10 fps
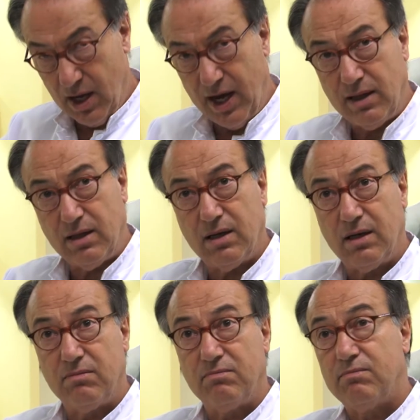And
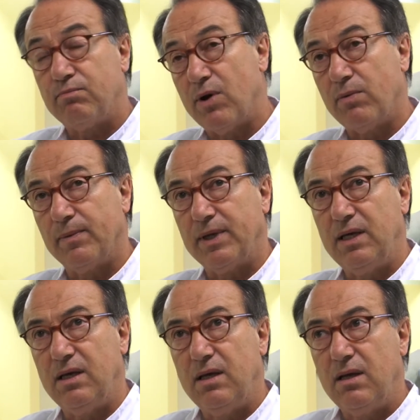uh,
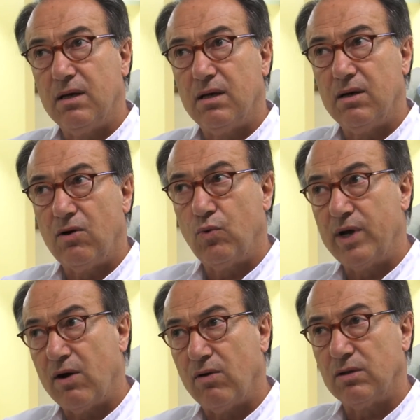probably uh,
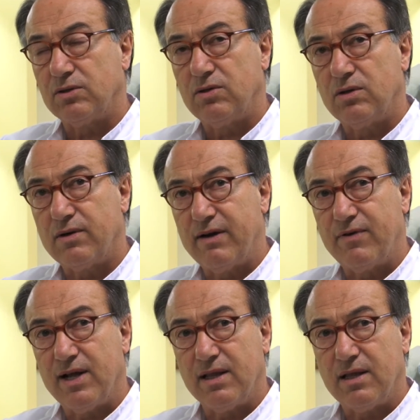we are also
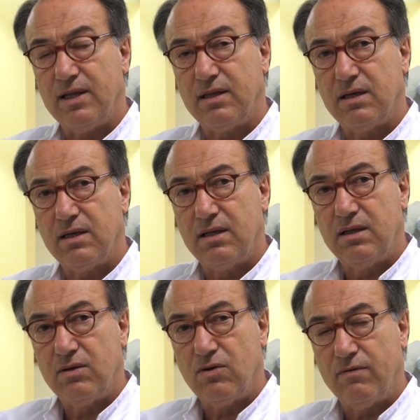referral center
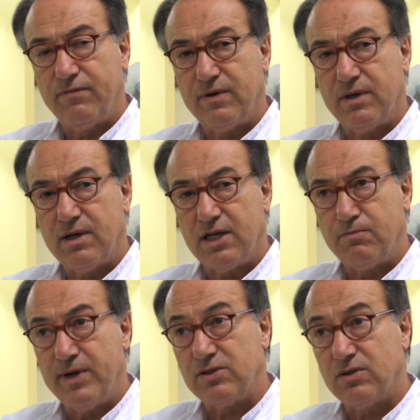of uh,
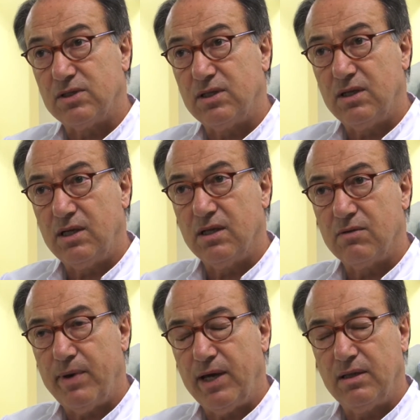asbestos in, in
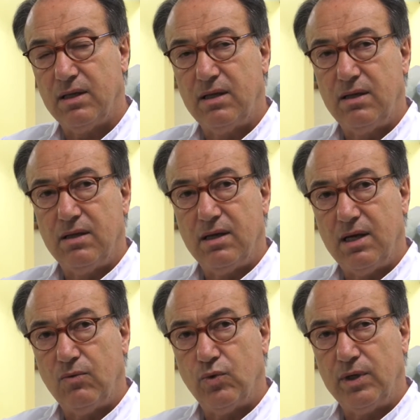Spain
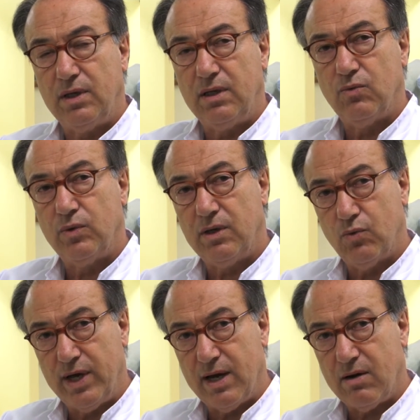and we, we,
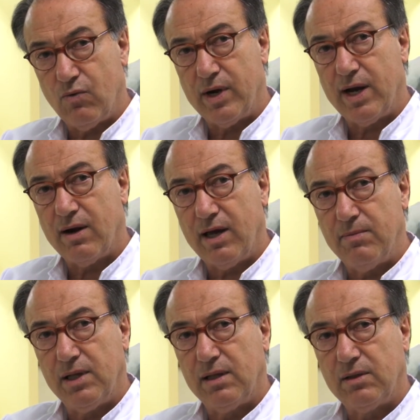we, are, we are
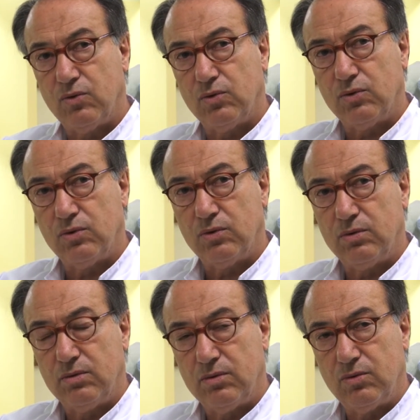able to,
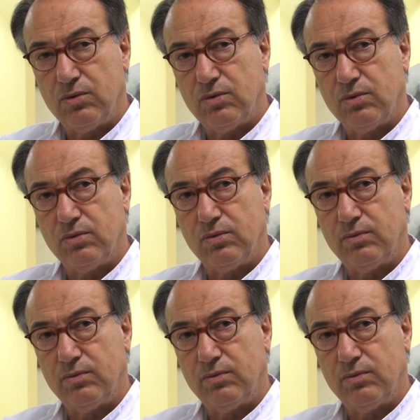to,